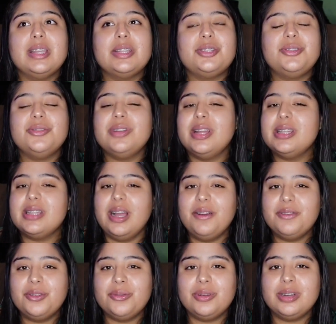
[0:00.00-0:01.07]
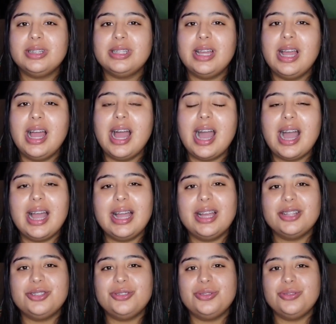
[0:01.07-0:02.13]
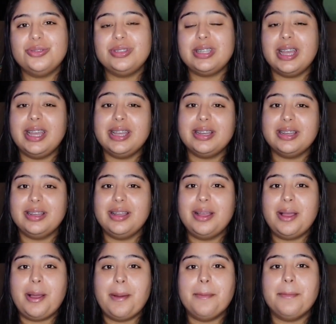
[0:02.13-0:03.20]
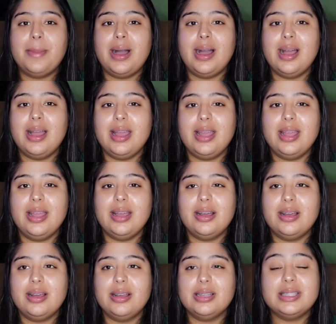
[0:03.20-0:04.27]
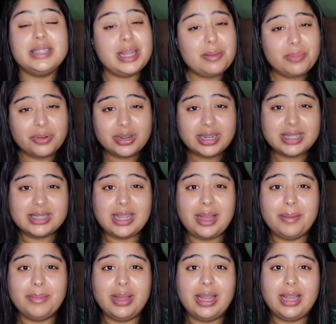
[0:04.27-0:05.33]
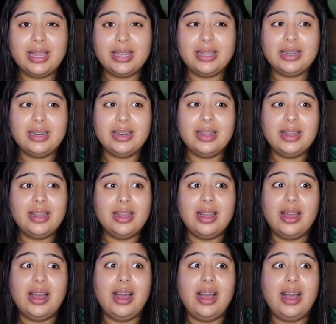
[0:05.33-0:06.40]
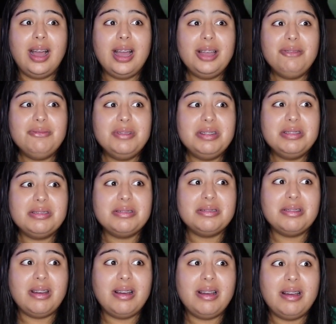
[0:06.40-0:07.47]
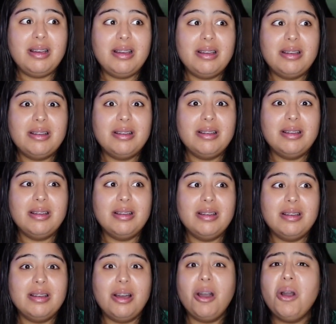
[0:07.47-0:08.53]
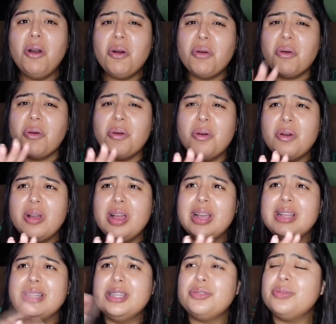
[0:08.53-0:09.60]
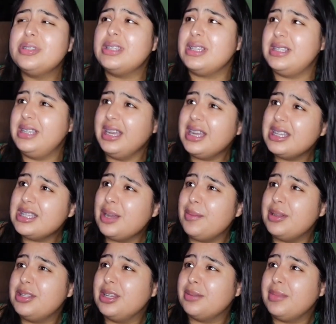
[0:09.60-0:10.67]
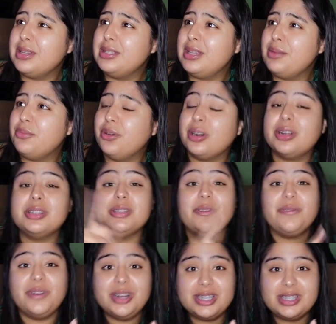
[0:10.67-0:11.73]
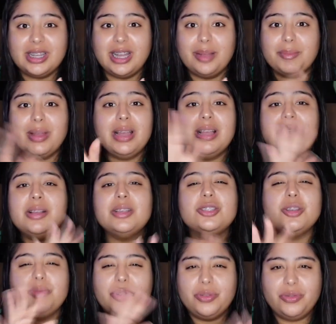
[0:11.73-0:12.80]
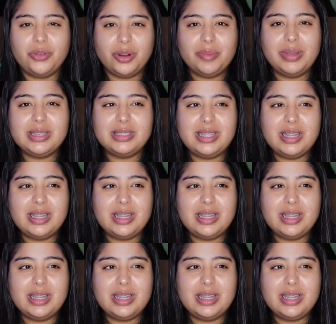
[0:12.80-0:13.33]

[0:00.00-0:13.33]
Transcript: 2 days afterwards, I had to take my state board exam, and I was not, oh, this was the second time I took my state board, because the first time, before my